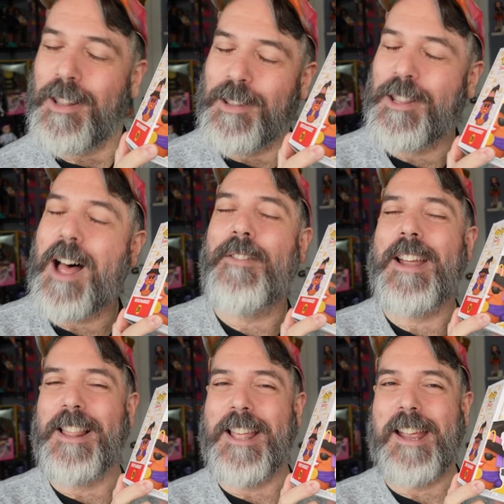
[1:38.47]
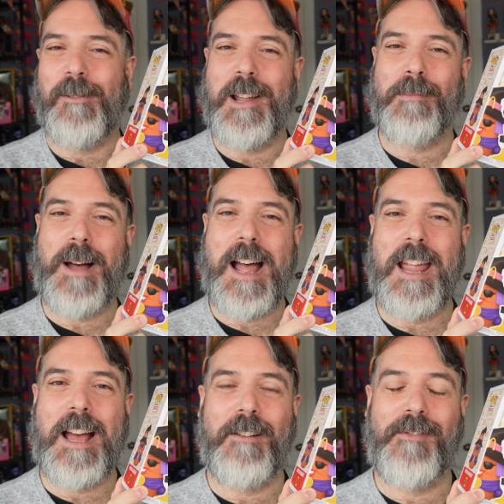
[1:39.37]
lovingly with
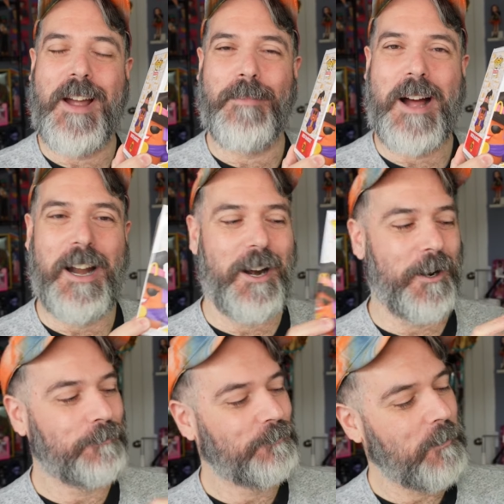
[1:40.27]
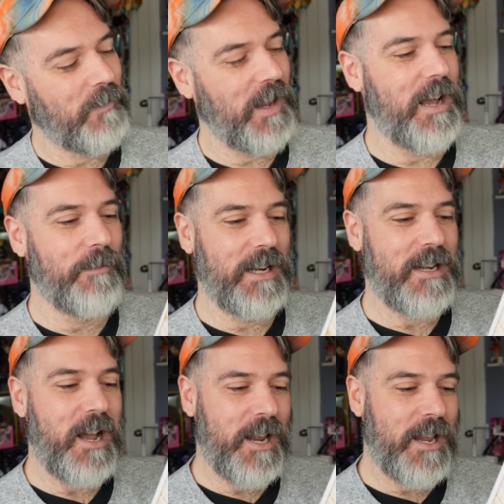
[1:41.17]
my uh, vampire uh,
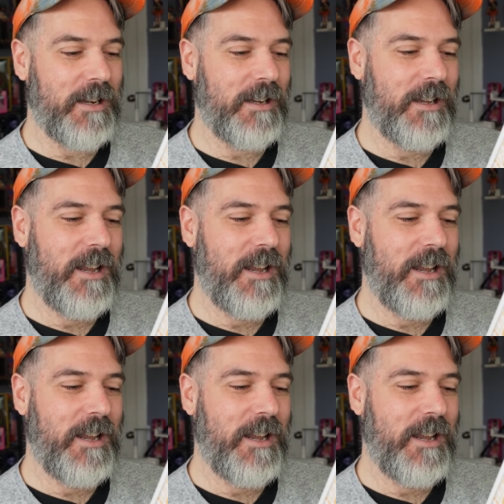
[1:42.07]
McNugget.